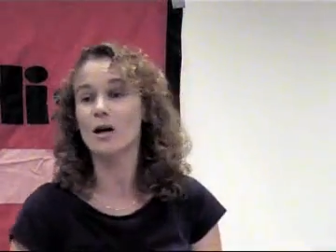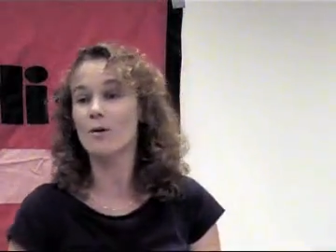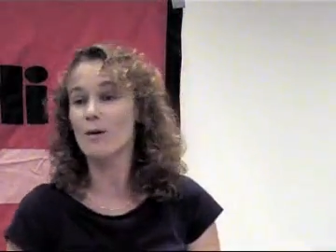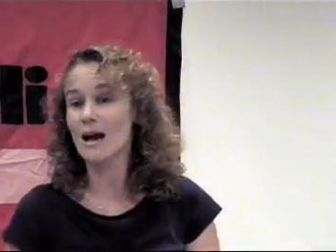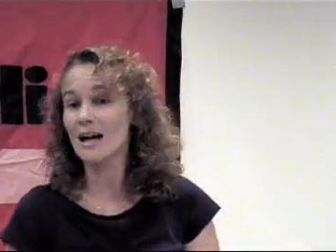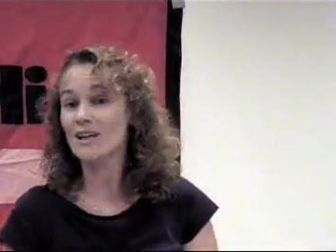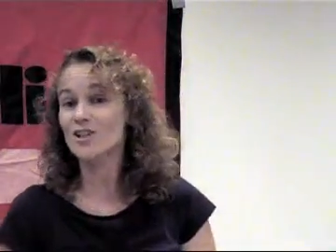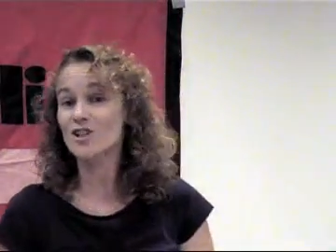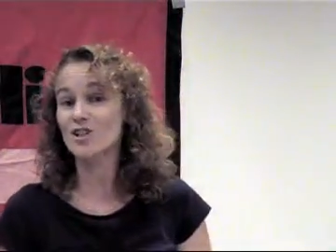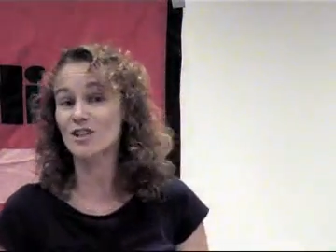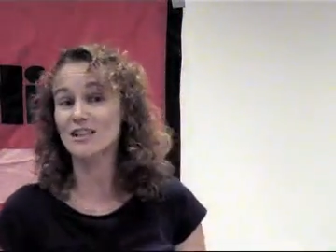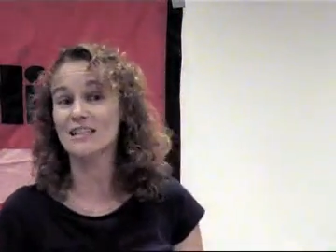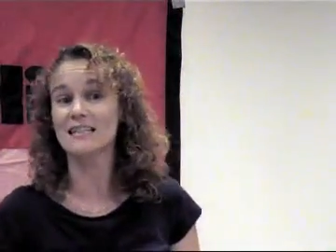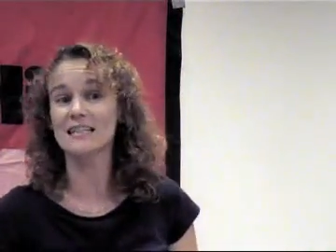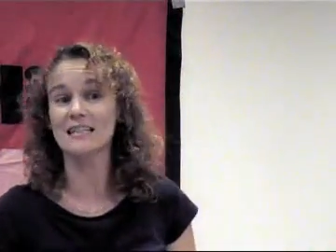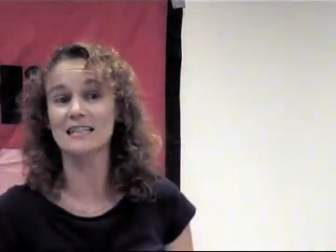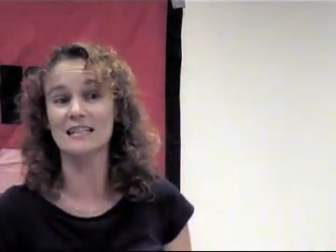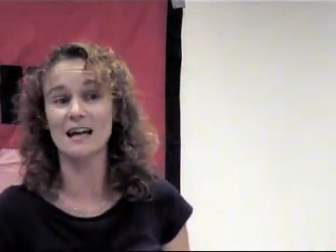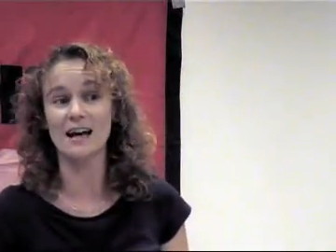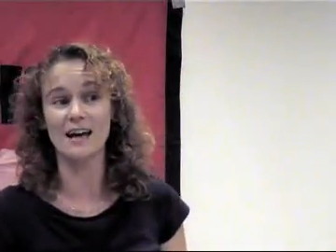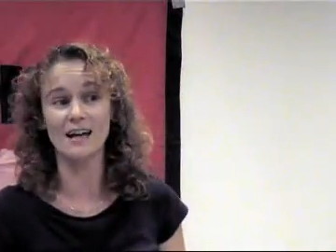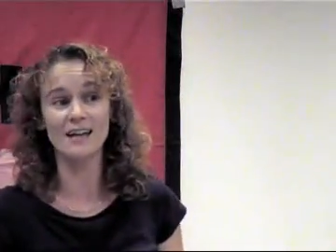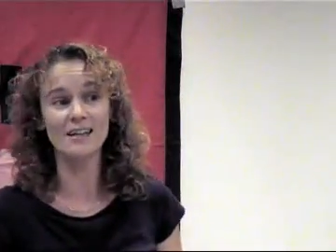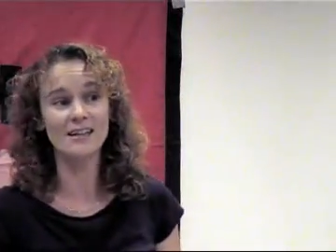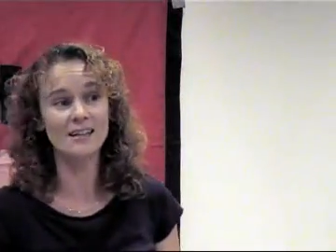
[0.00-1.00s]
Although actually
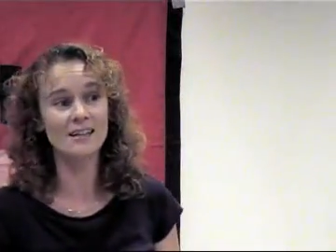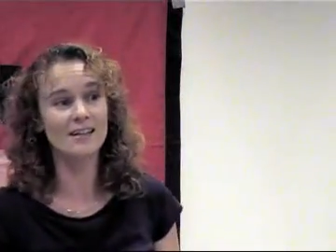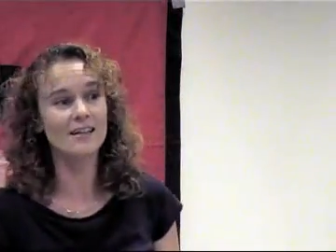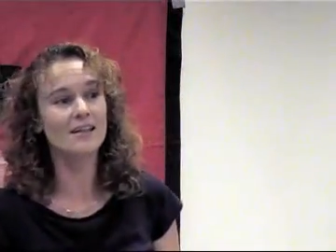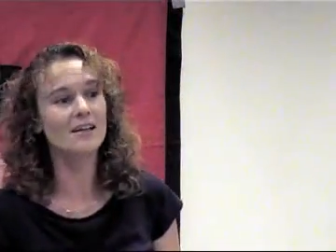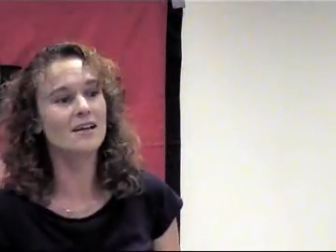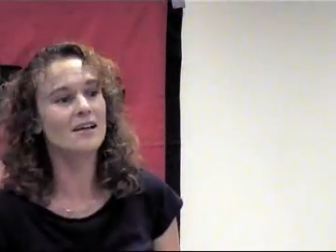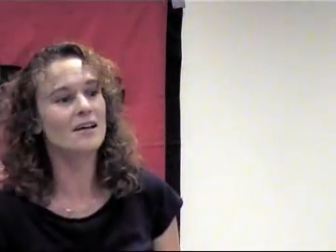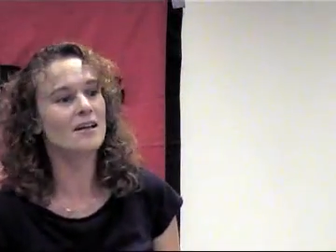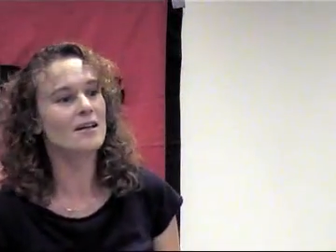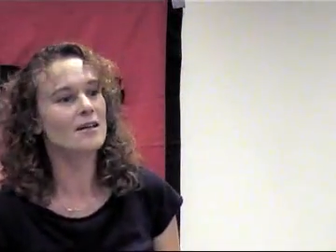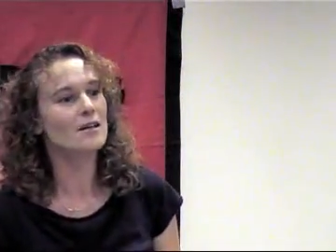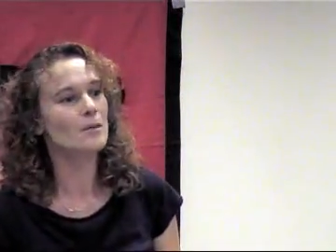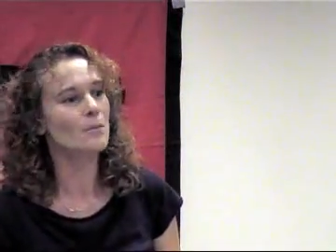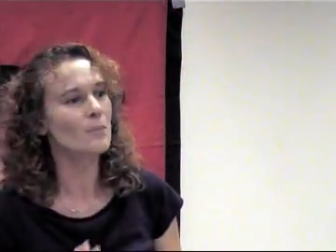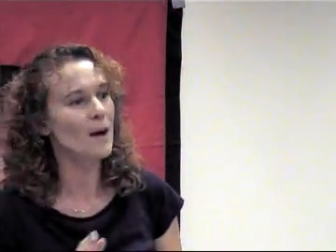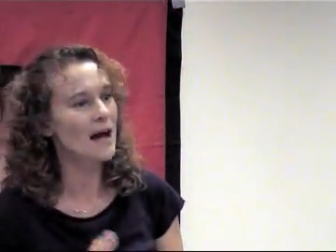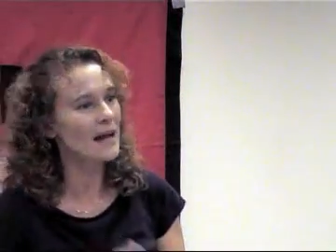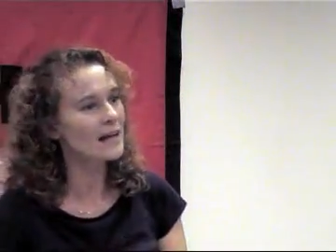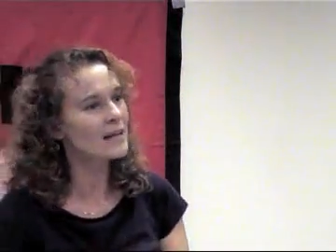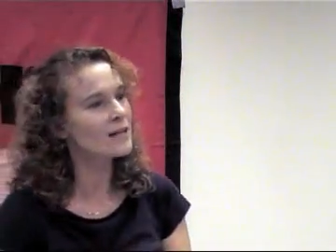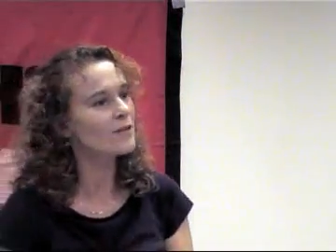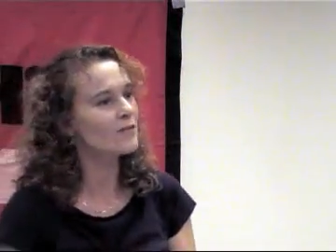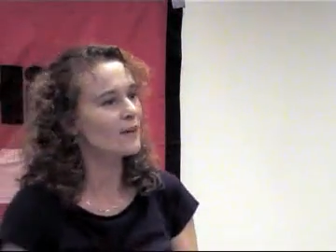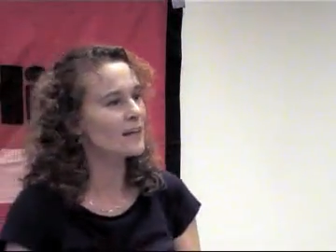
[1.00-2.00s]
today, the
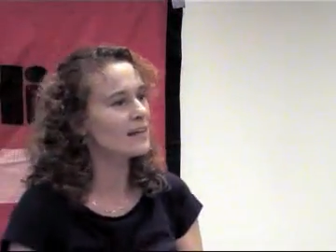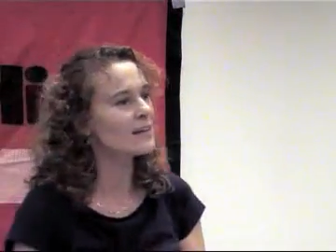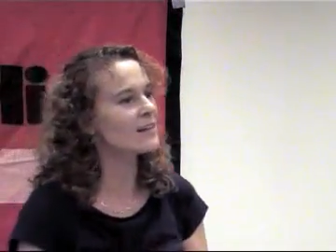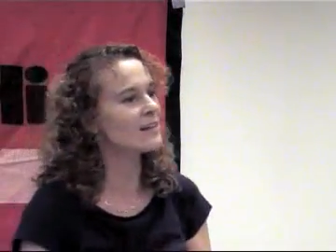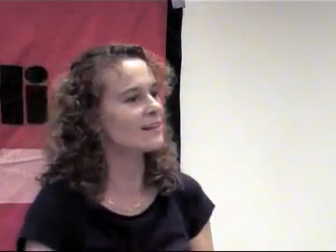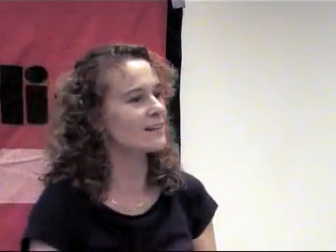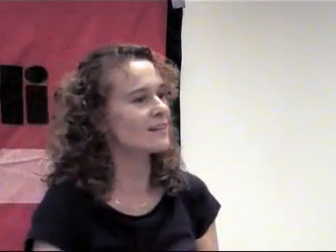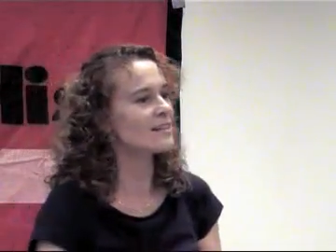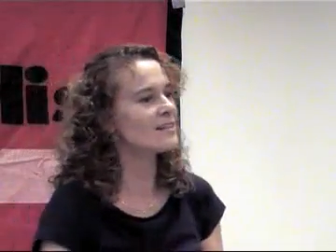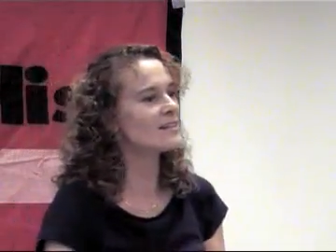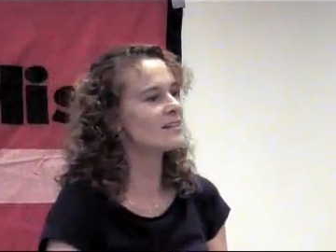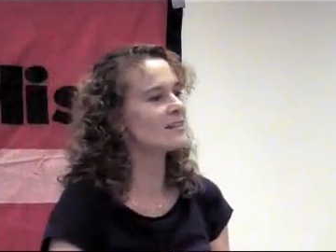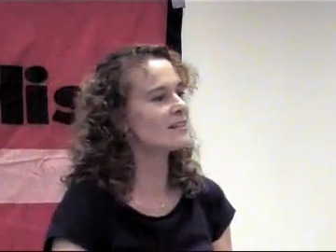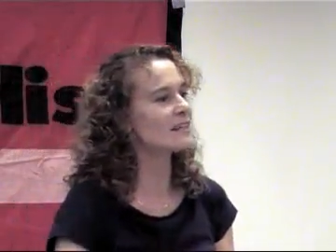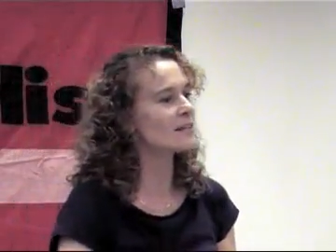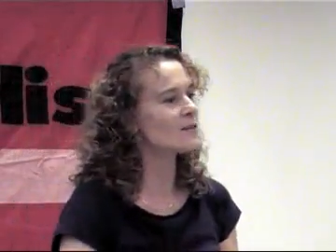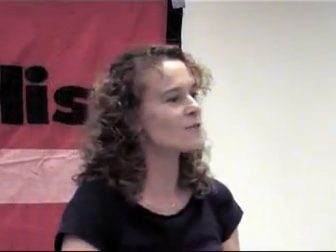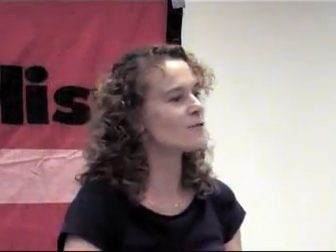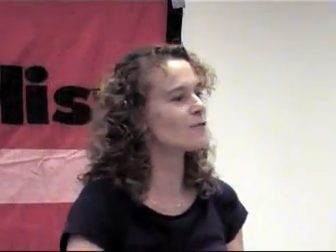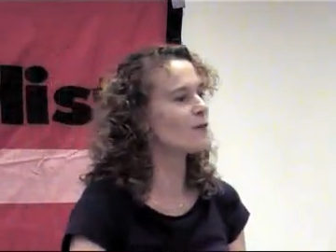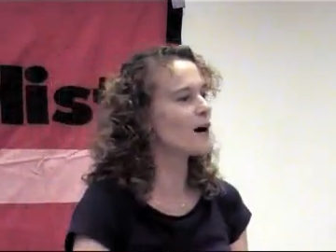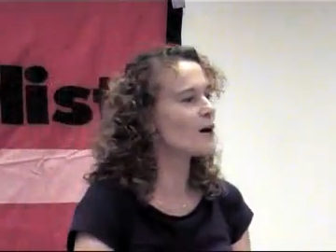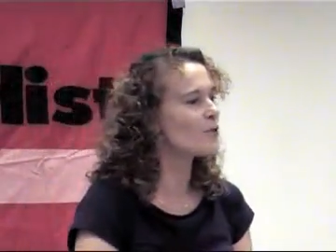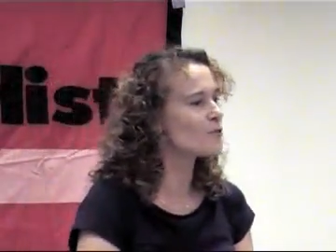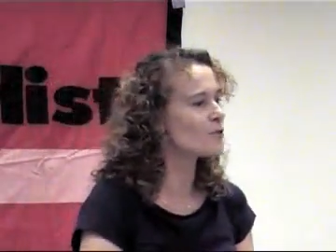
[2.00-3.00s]
Bank of England
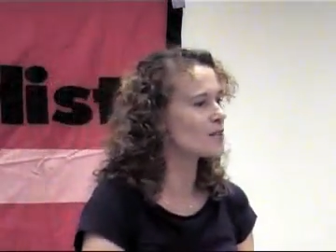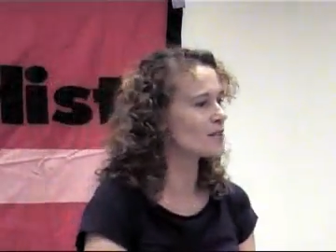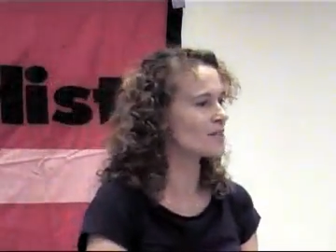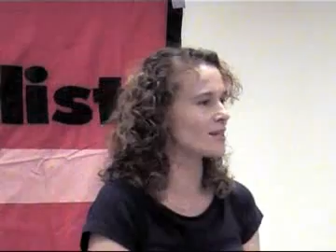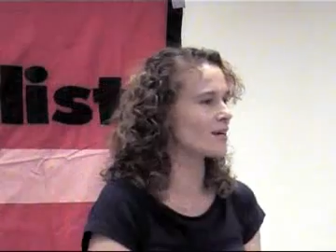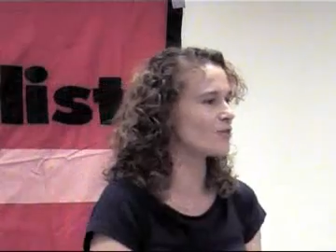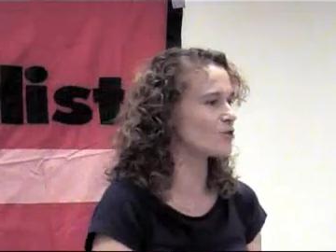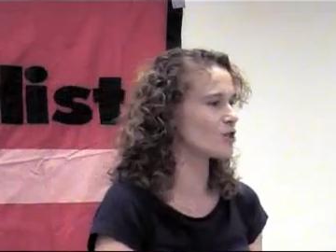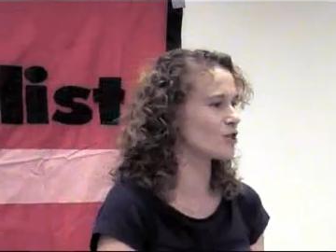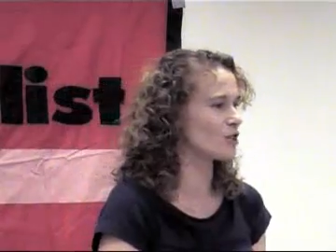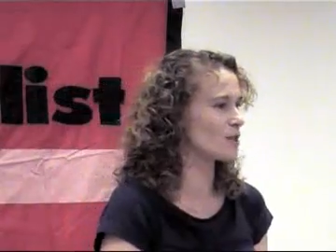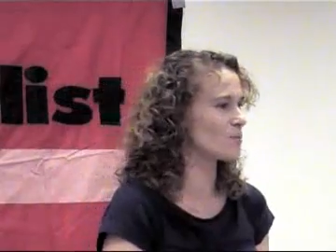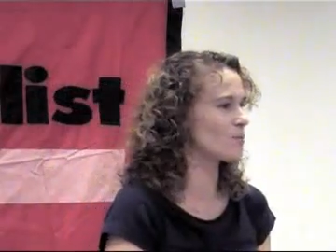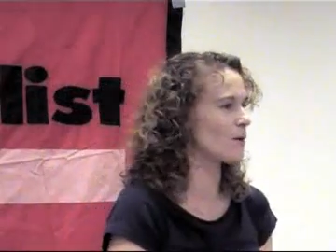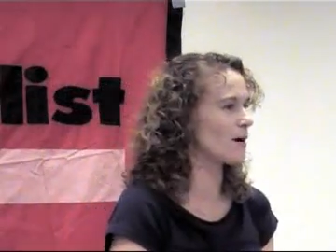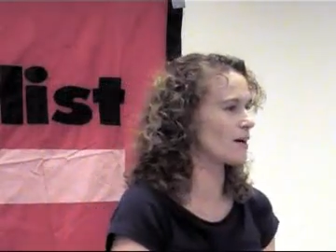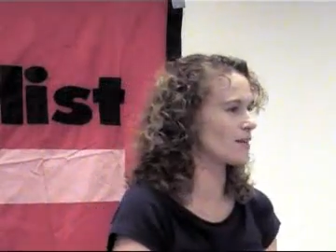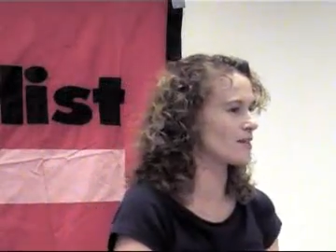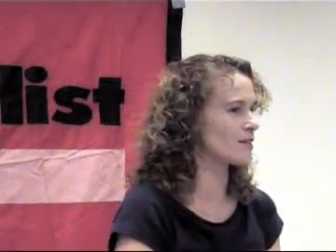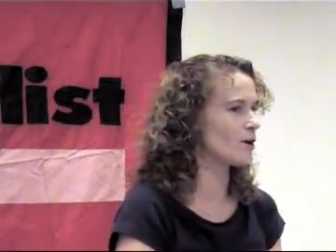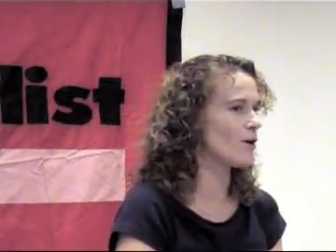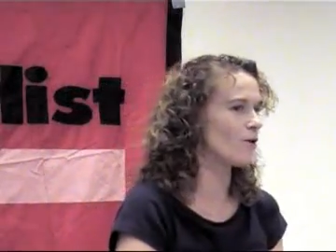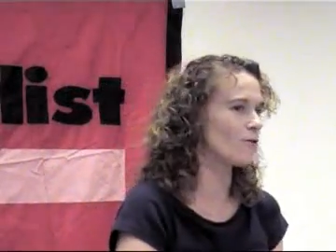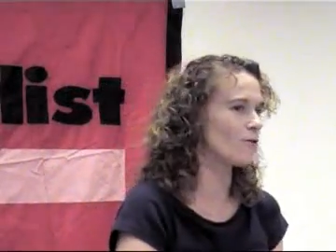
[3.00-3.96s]
did phone the Socialist